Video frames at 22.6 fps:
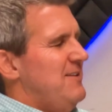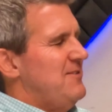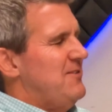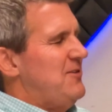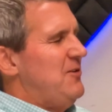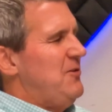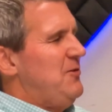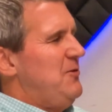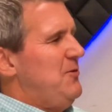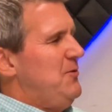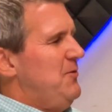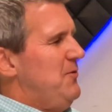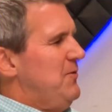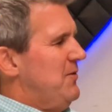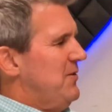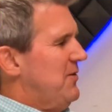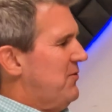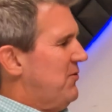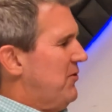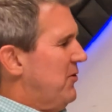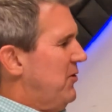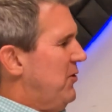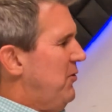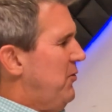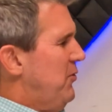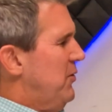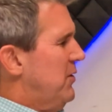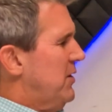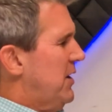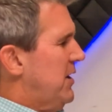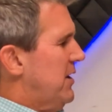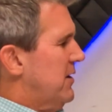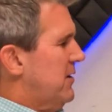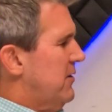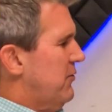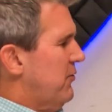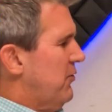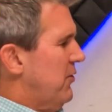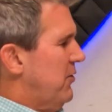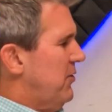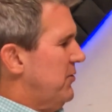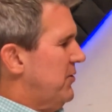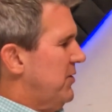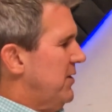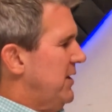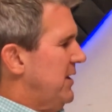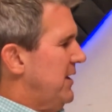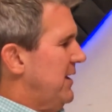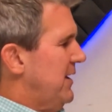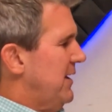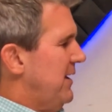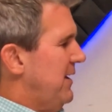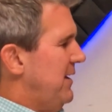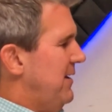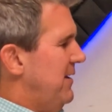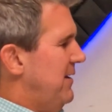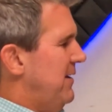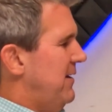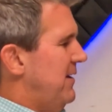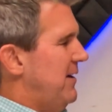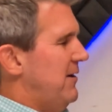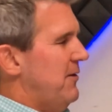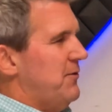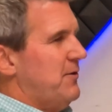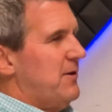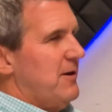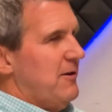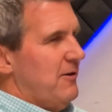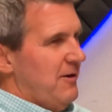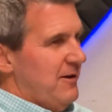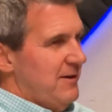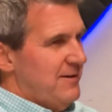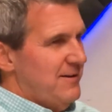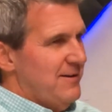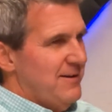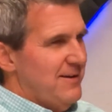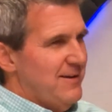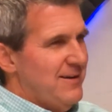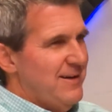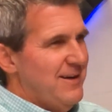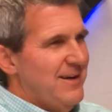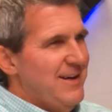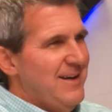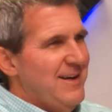So you do a lot of consulting in healthcare IT.